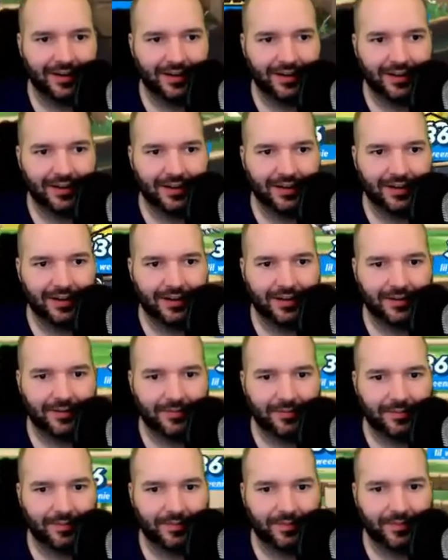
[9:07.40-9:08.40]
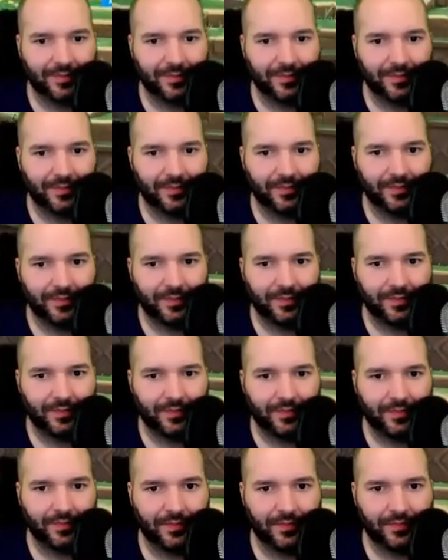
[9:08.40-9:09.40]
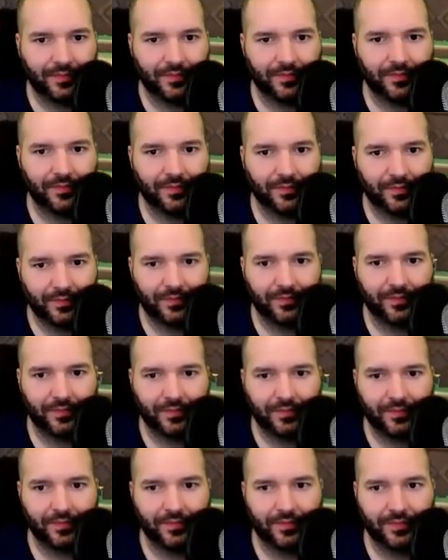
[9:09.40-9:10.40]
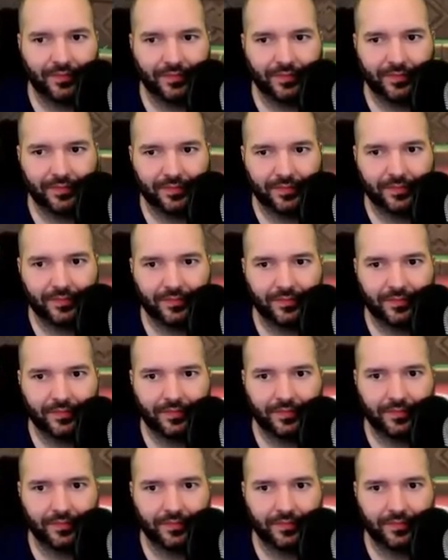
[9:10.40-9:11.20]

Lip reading: (silence)